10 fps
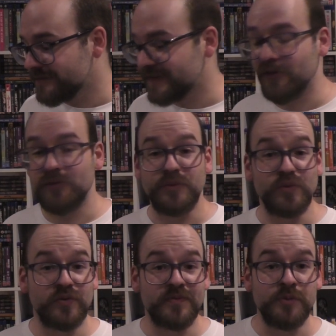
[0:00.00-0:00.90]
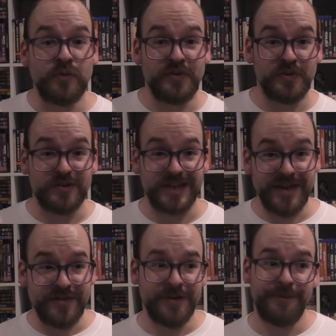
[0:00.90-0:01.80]
If they remove movies
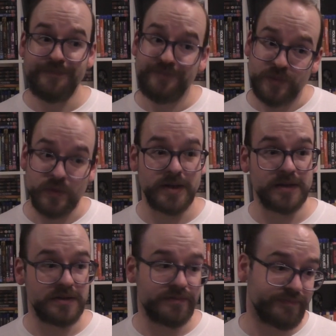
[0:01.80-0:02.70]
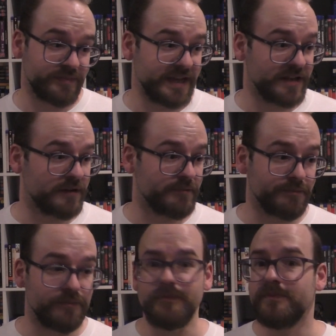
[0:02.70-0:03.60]
altogether, well, then
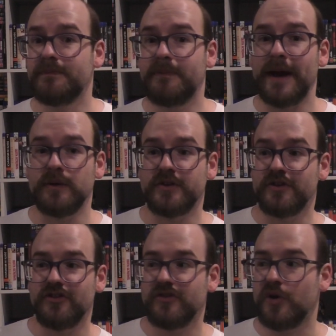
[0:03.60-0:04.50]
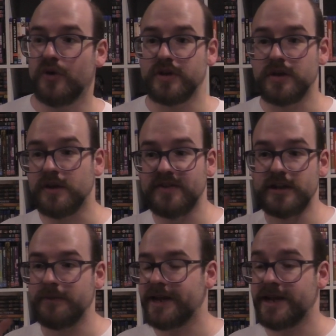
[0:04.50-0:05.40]
I'm bound to just go to
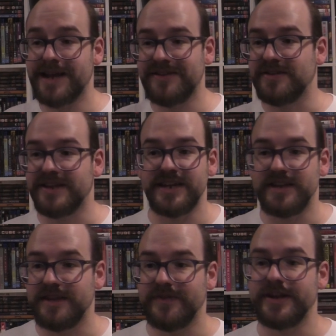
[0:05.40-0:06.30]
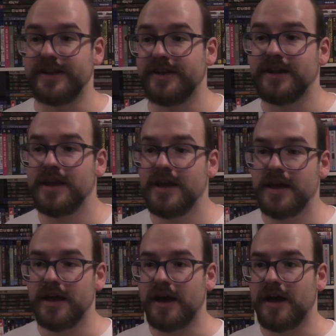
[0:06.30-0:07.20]
Cinemaniacs and Dead End DVD.
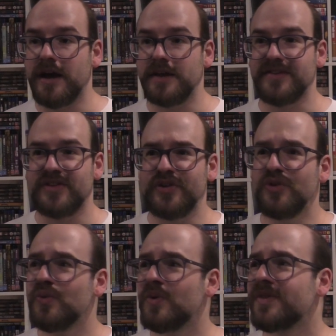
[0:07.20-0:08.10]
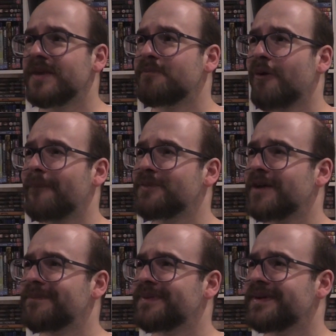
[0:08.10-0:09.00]
There's a new one that popped
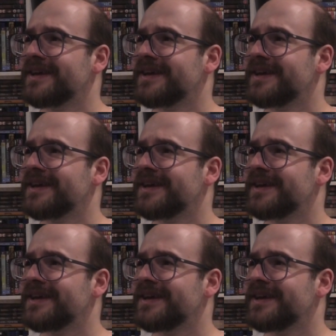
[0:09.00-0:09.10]
up